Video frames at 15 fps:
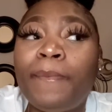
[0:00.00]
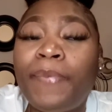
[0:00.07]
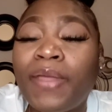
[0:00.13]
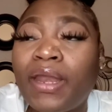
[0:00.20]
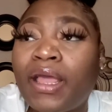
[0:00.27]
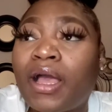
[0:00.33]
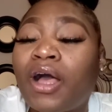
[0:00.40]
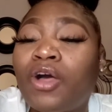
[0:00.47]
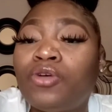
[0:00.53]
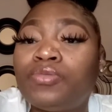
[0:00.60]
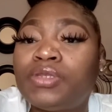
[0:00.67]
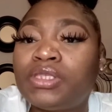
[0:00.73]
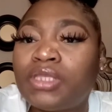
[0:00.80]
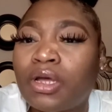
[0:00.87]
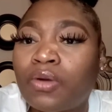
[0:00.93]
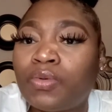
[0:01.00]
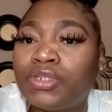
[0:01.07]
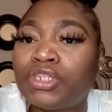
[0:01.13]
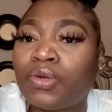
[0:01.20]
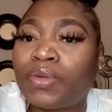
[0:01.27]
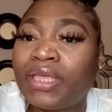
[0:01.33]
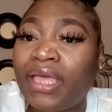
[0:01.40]
been at home stuck
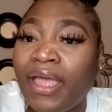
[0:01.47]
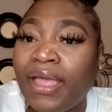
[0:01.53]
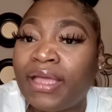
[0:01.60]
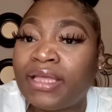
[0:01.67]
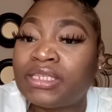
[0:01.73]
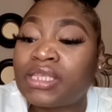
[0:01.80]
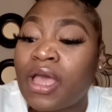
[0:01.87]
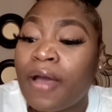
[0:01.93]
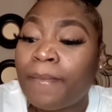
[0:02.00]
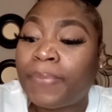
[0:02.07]
with your kids.